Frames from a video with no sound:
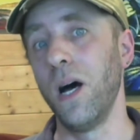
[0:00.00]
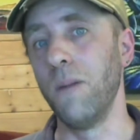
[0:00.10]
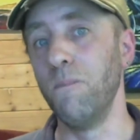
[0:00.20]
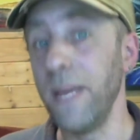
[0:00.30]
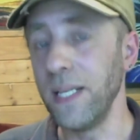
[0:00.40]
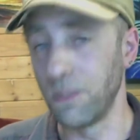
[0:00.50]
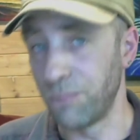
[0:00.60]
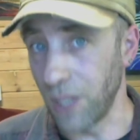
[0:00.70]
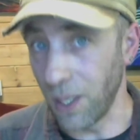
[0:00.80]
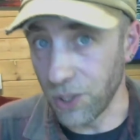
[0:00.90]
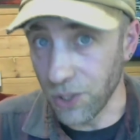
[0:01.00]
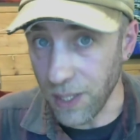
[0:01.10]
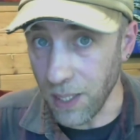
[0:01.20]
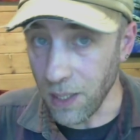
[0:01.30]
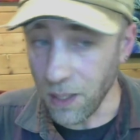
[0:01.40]
means of production,
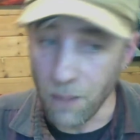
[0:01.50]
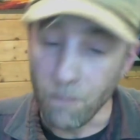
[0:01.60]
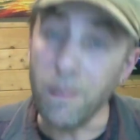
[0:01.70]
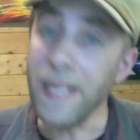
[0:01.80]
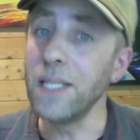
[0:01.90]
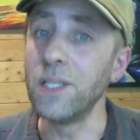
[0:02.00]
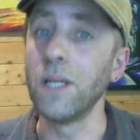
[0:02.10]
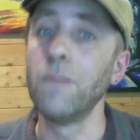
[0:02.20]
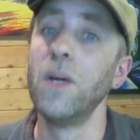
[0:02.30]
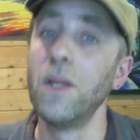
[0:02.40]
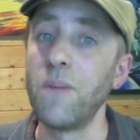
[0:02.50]
the medium,